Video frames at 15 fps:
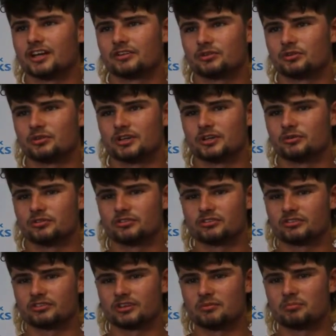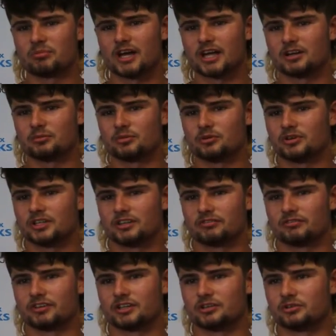I thought it was impeccable in the
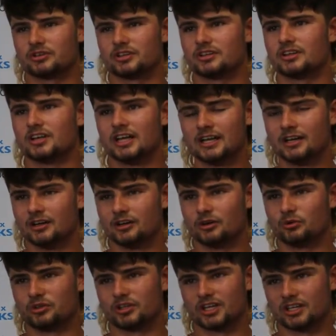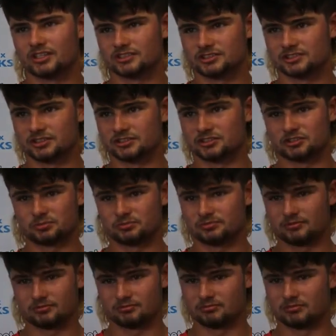field and all the youngsters
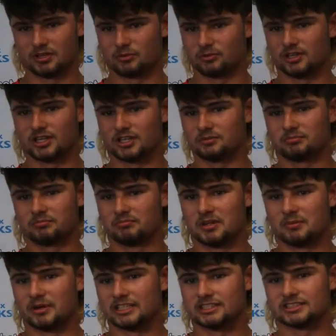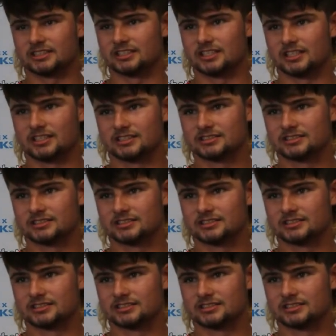were immense today.